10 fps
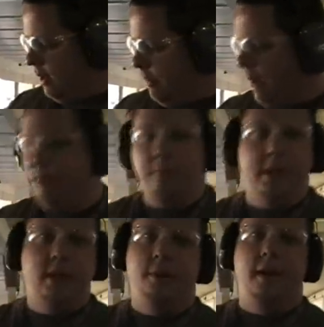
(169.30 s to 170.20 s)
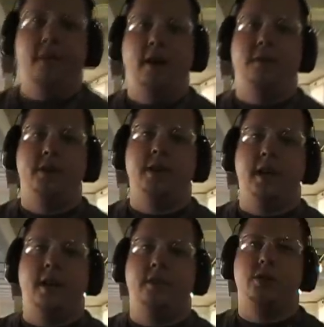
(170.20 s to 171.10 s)
uh, after, but you know, my very first
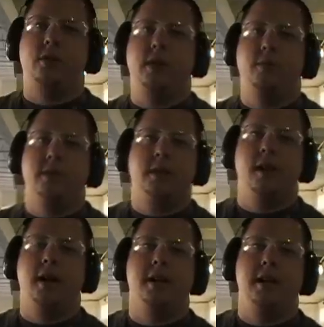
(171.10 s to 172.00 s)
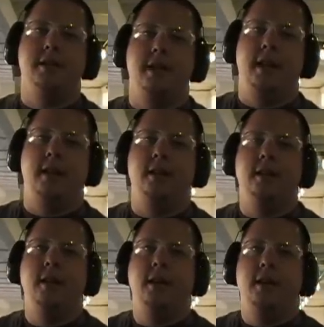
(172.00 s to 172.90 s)
gun ever shooting was a Glock 19,
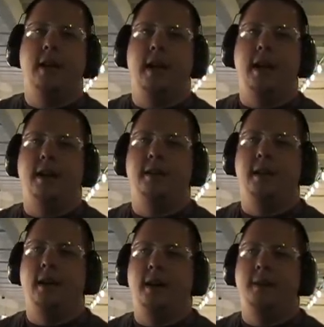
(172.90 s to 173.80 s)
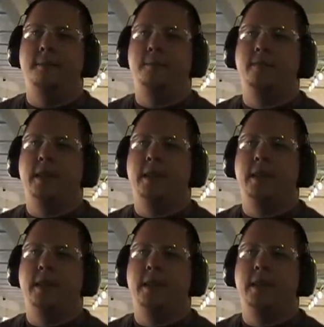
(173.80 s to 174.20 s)
and. Uh,